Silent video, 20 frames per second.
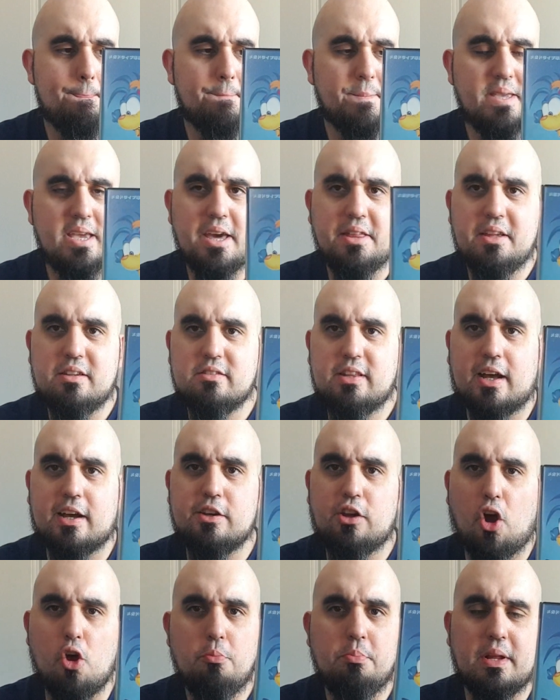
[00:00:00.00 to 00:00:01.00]
Yeah, there's like
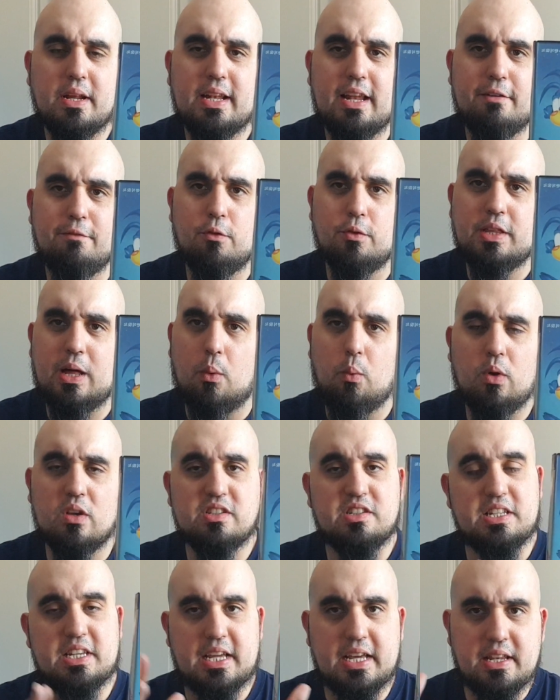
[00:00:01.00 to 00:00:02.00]
an opening level that
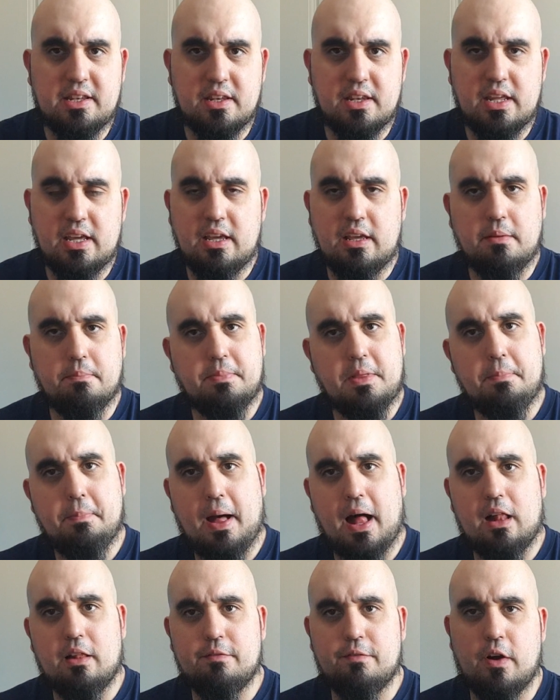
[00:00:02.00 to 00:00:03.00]
wasn't in the
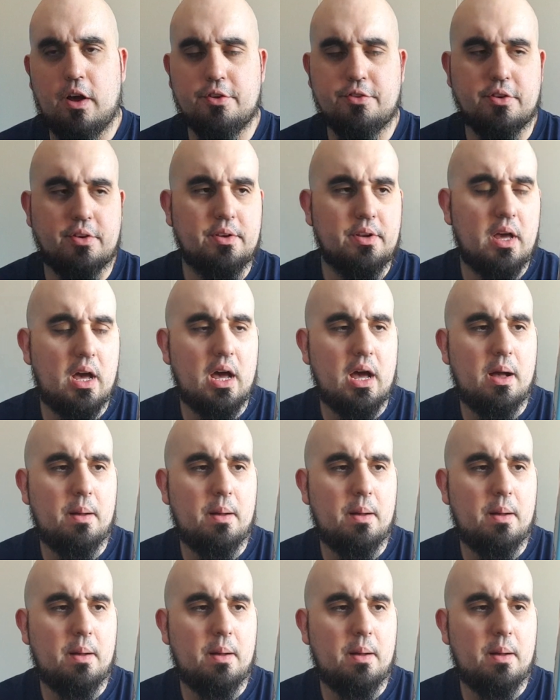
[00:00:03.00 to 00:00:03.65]
PAL version.